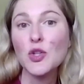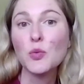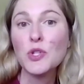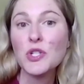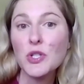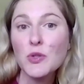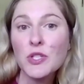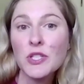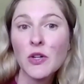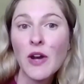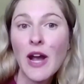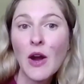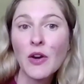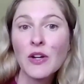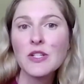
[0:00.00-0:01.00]
But it's
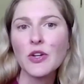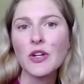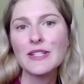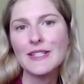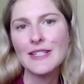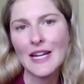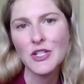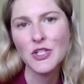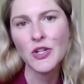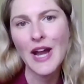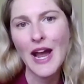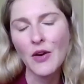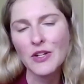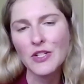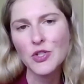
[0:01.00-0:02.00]
things like your
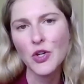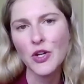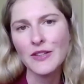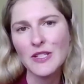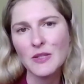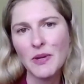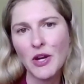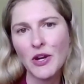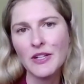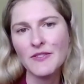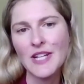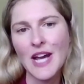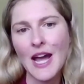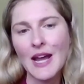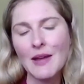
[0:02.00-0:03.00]
hours, like did you
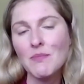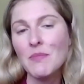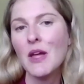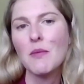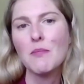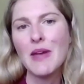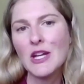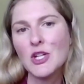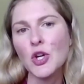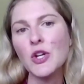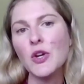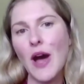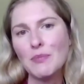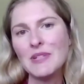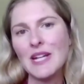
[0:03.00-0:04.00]
reduce your hours or
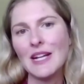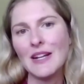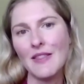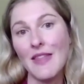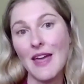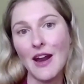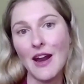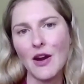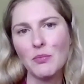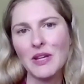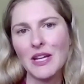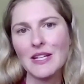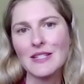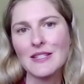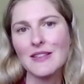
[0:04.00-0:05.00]
extend your hours during this
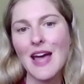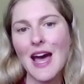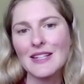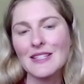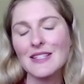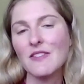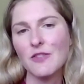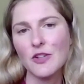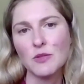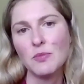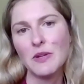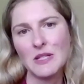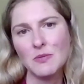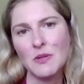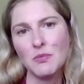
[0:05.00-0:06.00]
period of time?
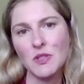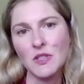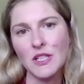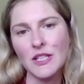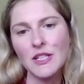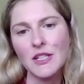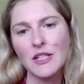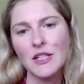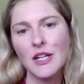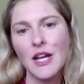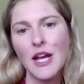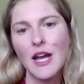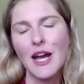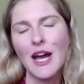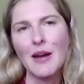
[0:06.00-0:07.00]
Make sure you update in
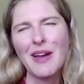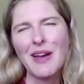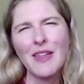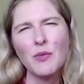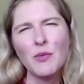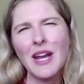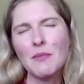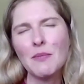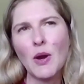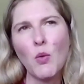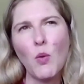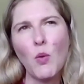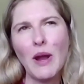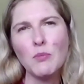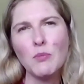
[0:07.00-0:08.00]
there, because that's the
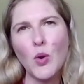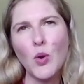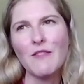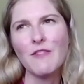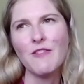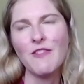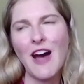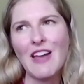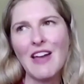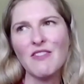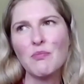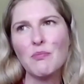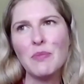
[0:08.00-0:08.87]
first place people look.